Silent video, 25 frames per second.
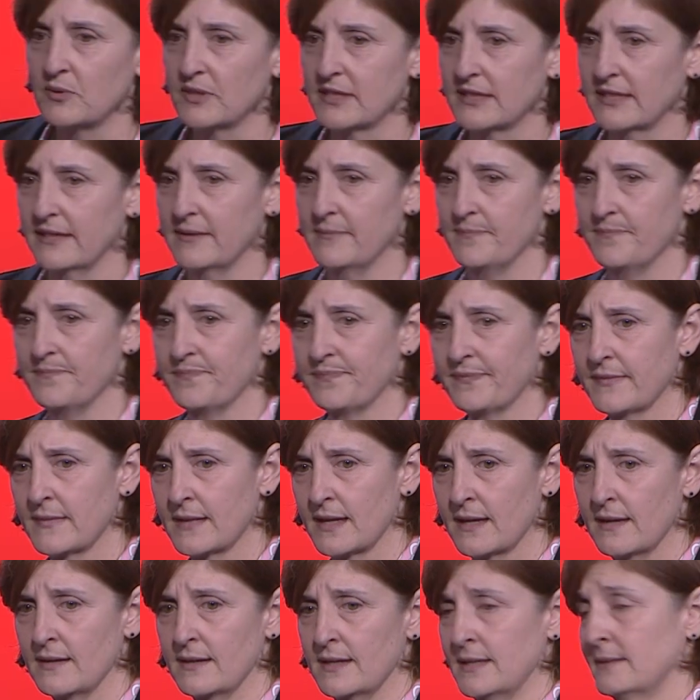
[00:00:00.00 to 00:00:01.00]
them.
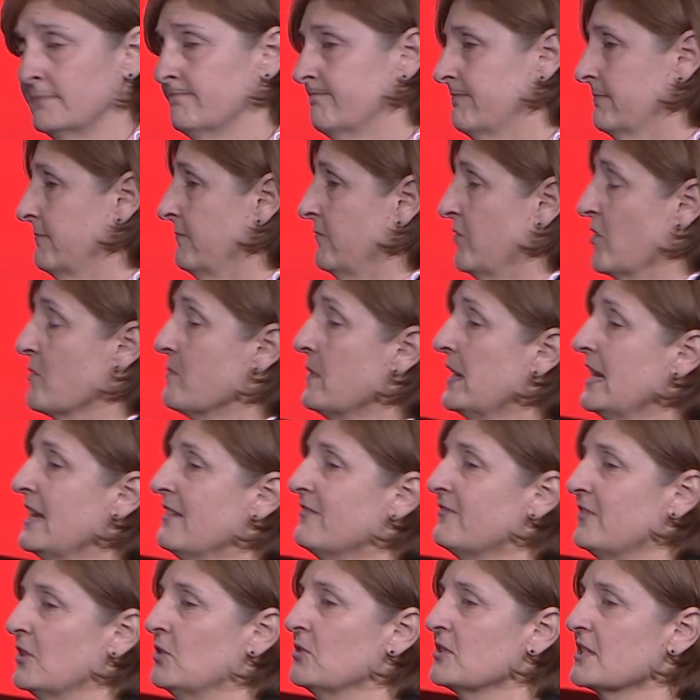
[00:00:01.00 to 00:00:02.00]
For many
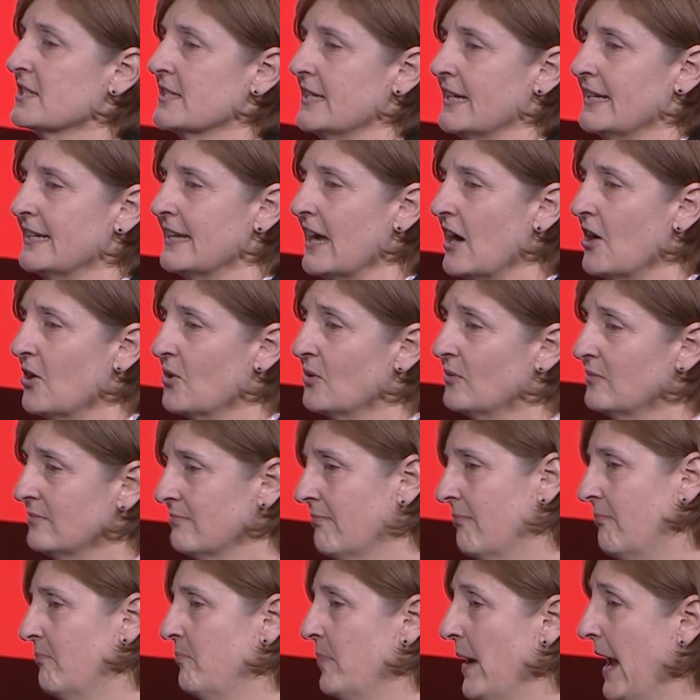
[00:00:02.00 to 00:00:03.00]
folks, they now
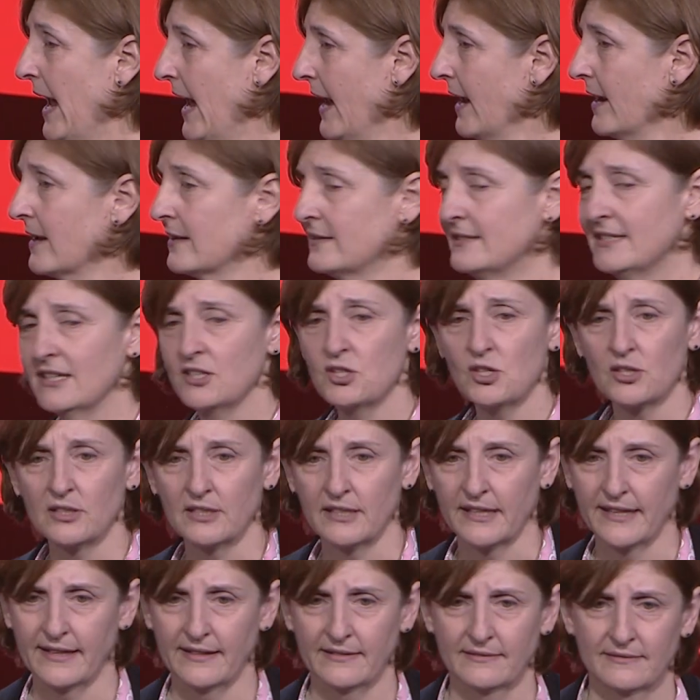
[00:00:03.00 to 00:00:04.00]
bank
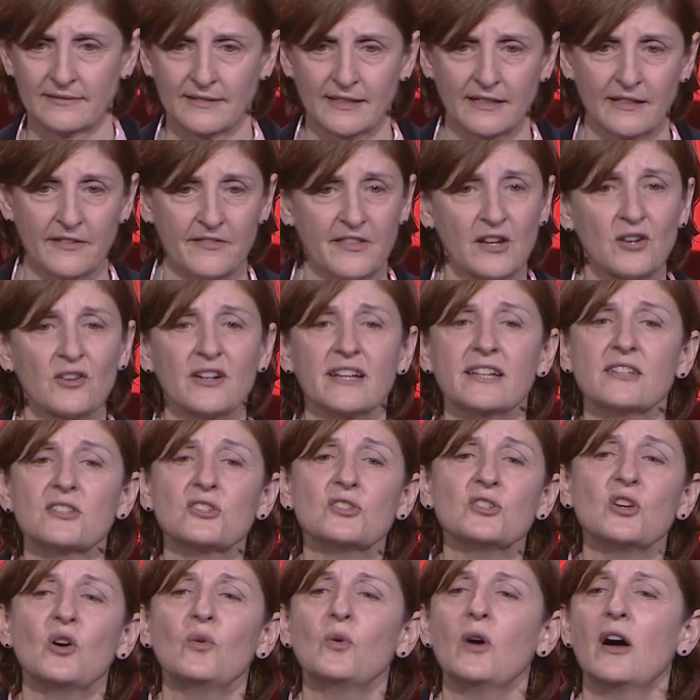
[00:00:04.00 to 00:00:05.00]
digitally. There is
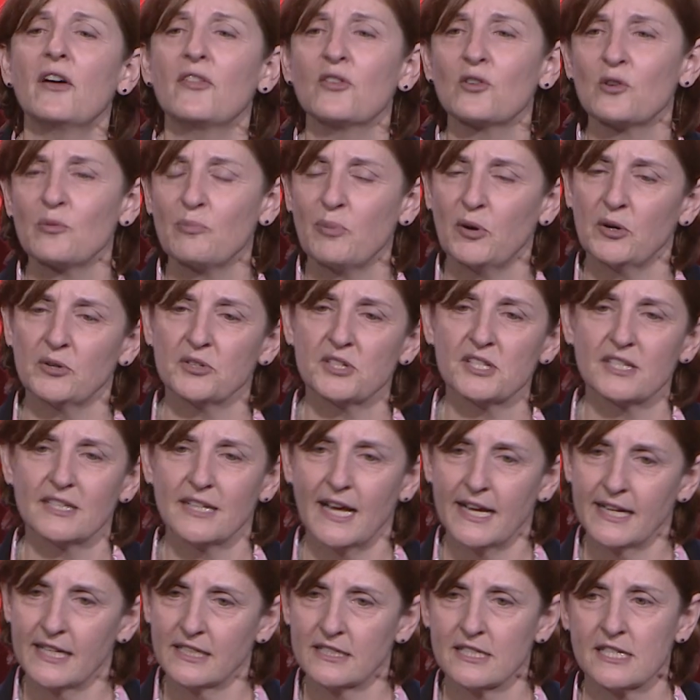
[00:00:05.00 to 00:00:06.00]
no other person I
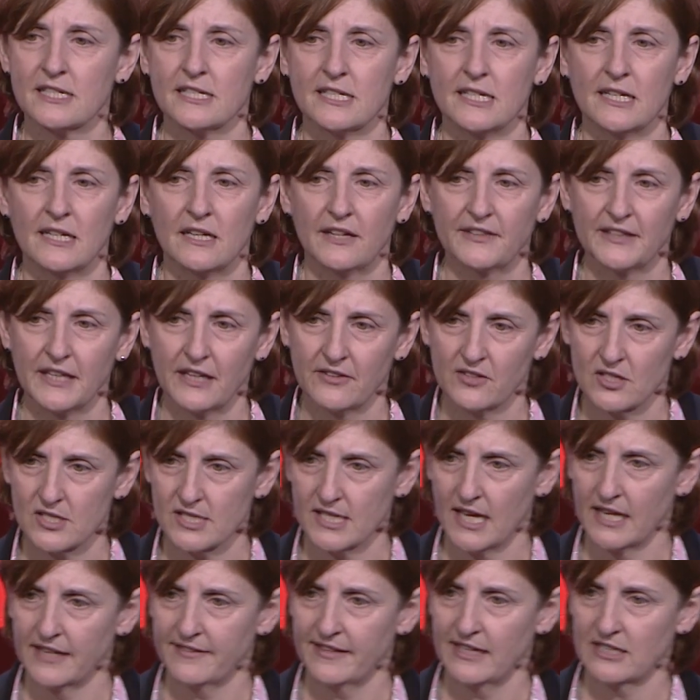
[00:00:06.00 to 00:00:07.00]
can see on the other
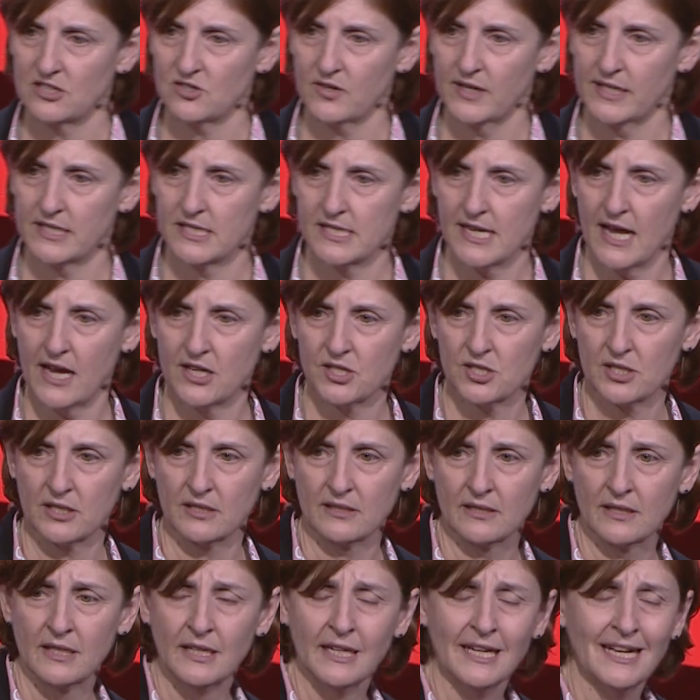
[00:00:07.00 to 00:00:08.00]
side of that transaction.
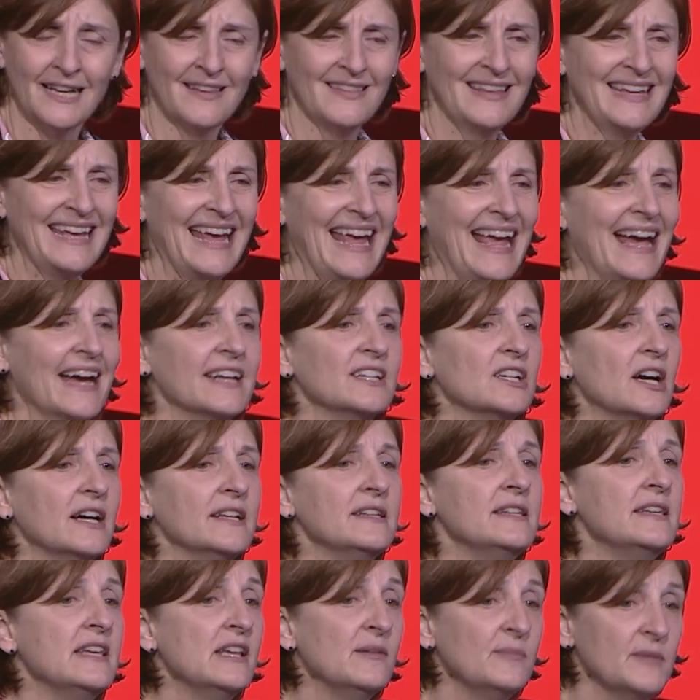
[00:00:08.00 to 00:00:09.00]
The
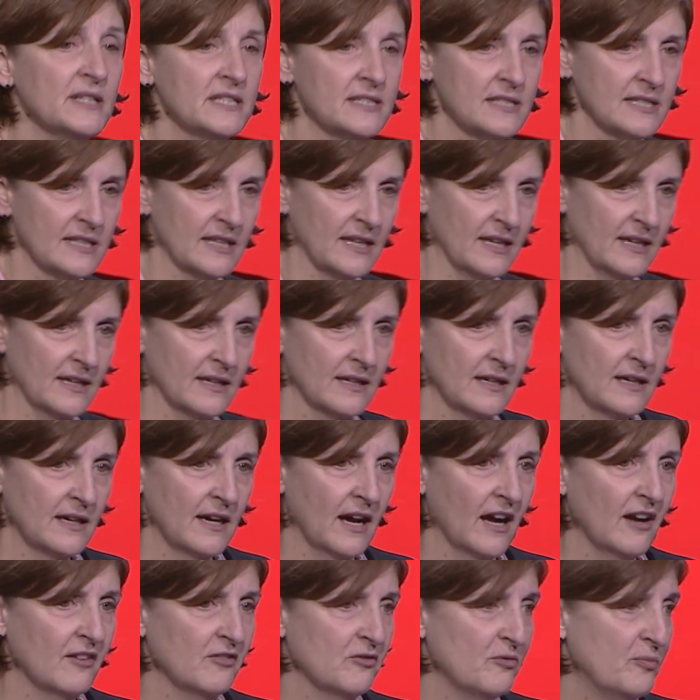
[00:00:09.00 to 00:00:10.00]
anonymity
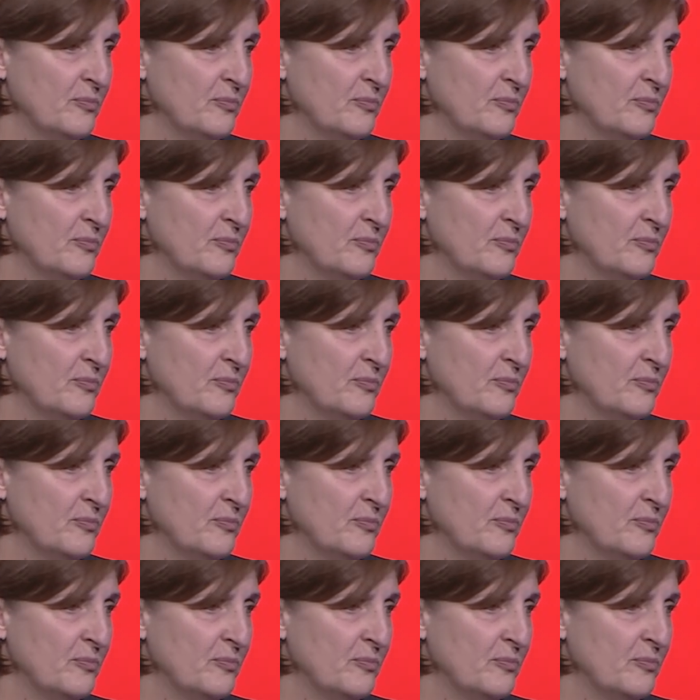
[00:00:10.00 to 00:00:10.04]
of